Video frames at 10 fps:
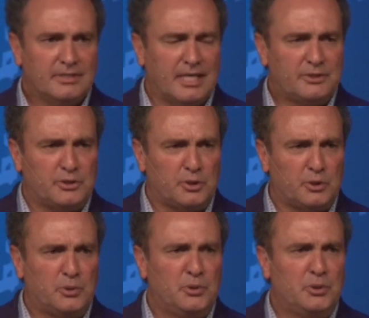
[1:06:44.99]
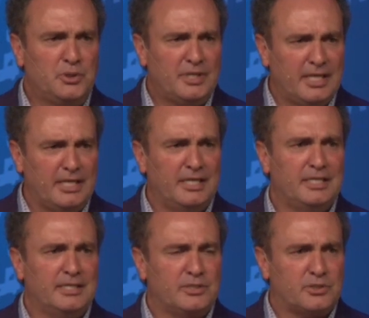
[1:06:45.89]
that the Lord
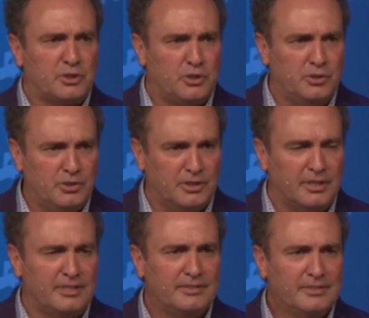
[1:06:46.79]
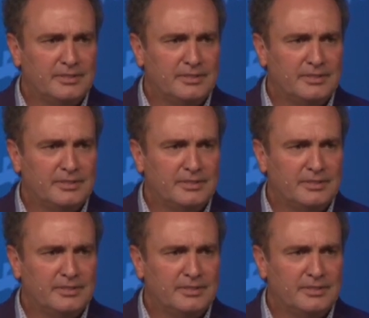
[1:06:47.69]
is good.